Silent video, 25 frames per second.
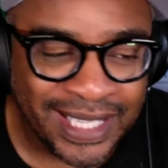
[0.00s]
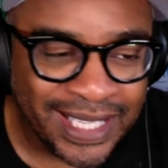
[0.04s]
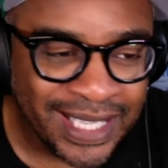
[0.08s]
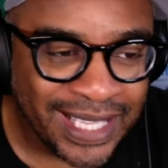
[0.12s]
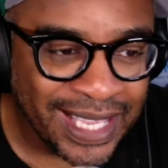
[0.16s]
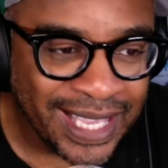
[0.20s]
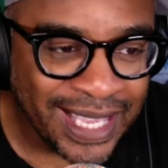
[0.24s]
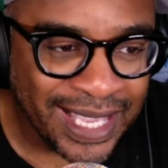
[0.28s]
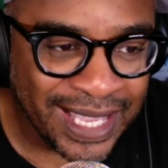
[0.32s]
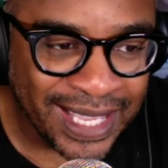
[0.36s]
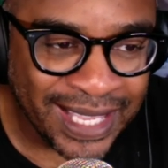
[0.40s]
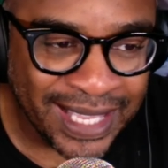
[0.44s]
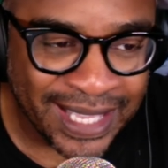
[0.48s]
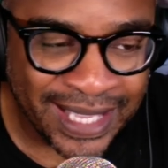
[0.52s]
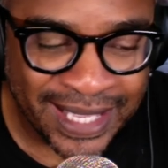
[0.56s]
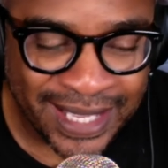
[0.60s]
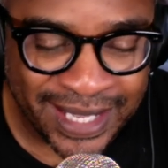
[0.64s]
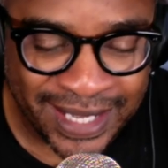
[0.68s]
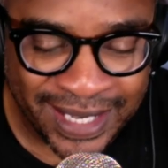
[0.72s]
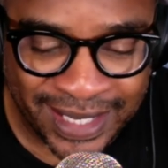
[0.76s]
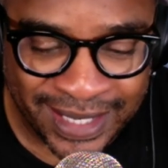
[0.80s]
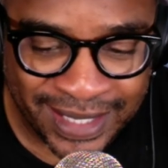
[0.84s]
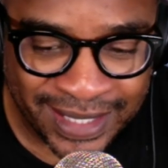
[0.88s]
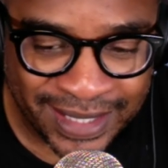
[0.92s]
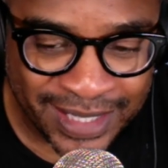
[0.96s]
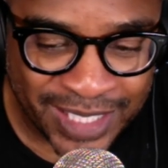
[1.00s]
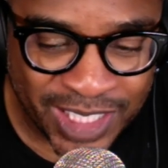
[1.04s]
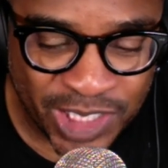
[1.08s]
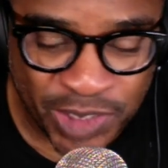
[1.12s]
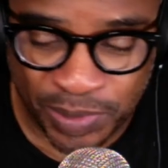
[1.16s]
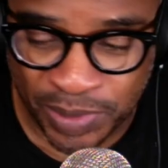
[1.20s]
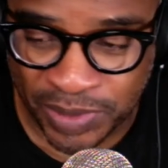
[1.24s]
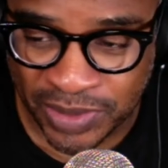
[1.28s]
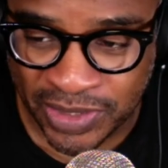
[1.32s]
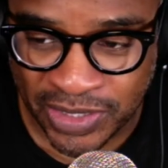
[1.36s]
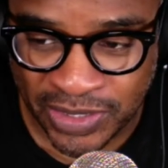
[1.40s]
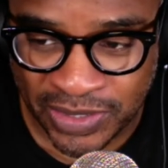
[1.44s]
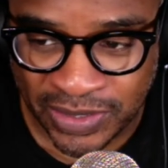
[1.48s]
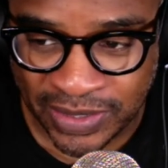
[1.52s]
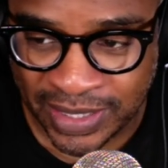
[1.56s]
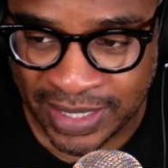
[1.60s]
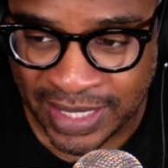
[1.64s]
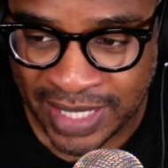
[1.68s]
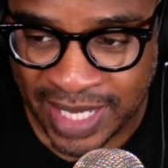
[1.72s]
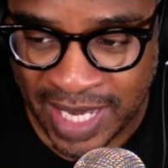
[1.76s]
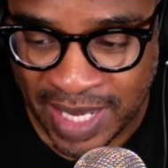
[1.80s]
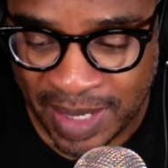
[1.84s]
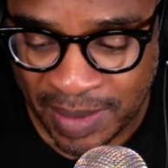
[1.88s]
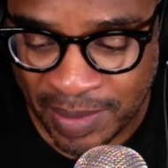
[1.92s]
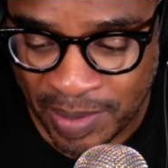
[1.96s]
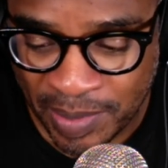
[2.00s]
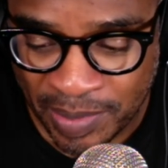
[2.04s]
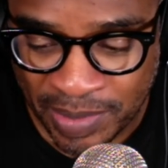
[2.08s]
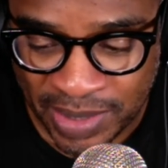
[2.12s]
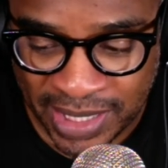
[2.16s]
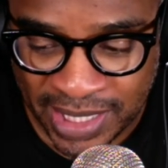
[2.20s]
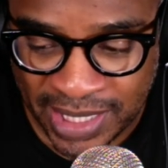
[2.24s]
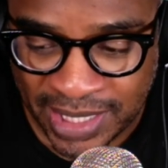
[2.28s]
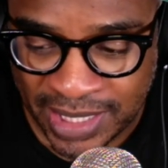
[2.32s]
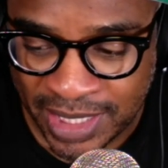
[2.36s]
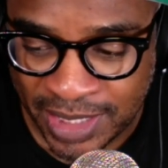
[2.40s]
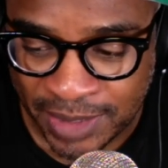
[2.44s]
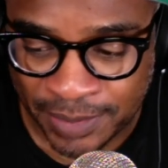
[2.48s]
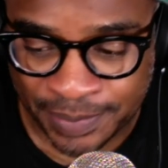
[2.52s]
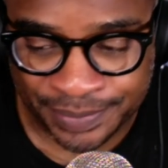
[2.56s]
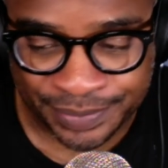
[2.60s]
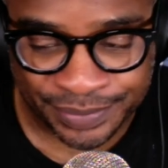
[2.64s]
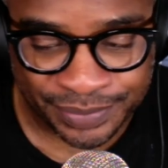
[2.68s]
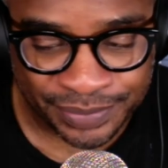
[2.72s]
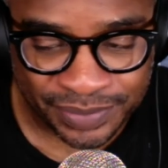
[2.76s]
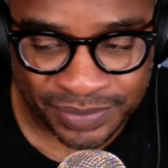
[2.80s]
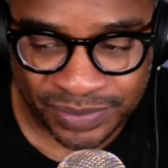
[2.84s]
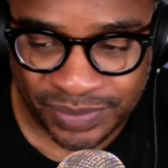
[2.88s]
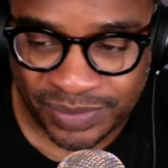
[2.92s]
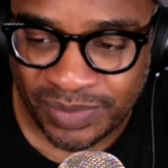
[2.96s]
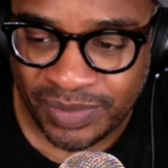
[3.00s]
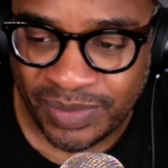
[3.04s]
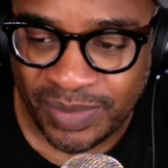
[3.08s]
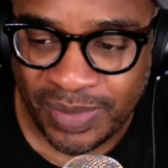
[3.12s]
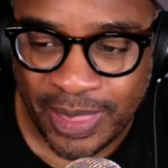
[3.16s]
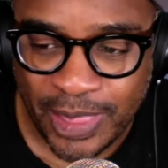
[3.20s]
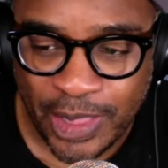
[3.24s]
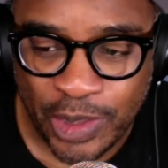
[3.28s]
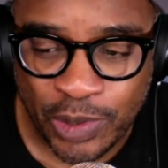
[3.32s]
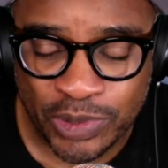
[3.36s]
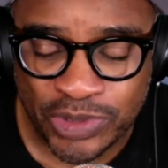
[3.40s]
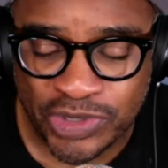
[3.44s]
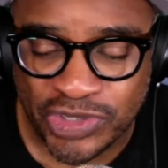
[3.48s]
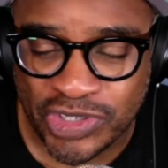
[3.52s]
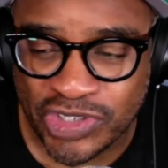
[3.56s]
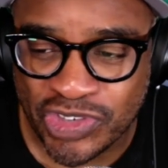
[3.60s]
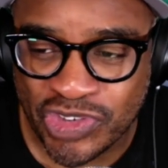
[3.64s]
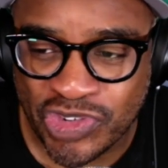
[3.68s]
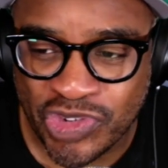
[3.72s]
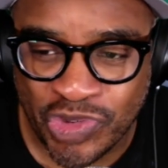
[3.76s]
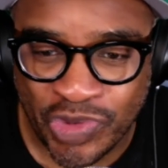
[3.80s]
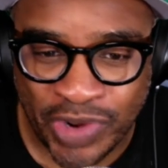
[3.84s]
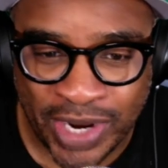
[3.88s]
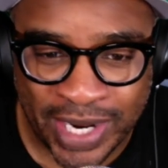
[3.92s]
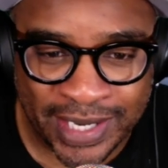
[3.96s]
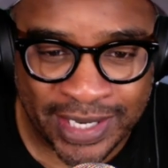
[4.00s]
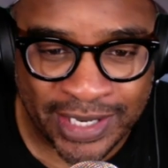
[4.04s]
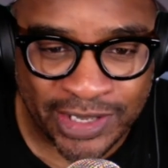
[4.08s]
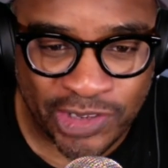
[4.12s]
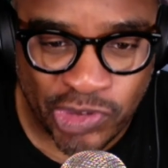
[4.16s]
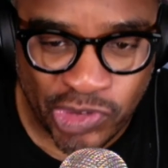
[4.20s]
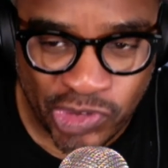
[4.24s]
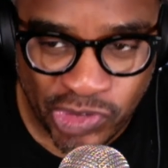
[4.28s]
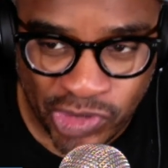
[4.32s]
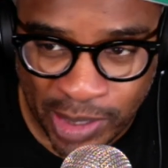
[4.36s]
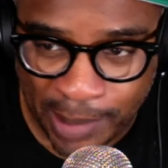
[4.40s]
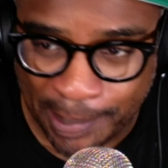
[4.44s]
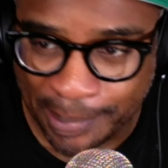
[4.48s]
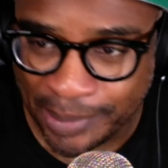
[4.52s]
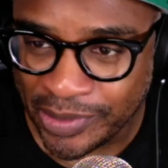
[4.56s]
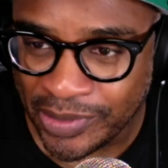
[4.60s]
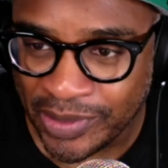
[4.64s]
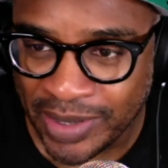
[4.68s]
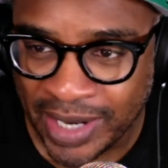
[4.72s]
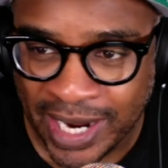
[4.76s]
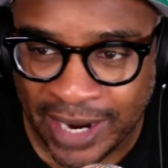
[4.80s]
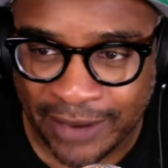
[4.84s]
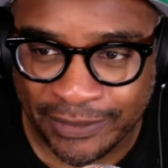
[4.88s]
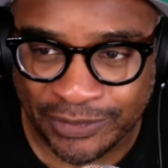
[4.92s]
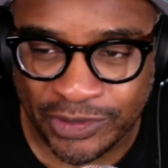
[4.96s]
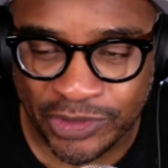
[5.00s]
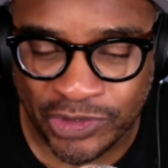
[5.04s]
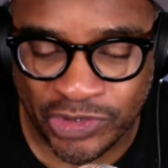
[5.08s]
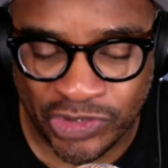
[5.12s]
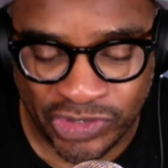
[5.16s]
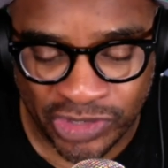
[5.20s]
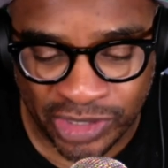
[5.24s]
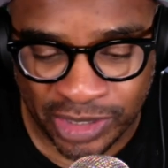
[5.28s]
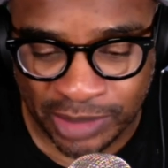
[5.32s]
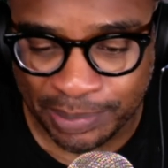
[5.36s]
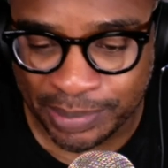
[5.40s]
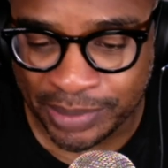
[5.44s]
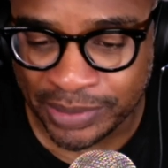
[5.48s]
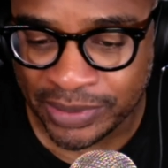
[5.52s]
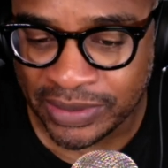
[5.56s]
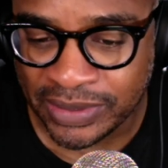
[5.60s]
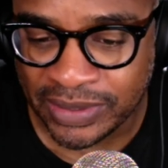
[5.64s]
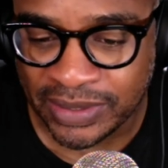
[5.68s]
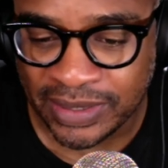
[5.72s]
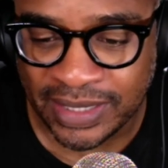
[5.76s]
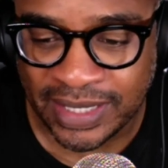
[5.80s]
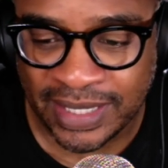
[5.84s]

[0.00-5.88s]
And this particular game, I mean, he was just draining jumper after jumper.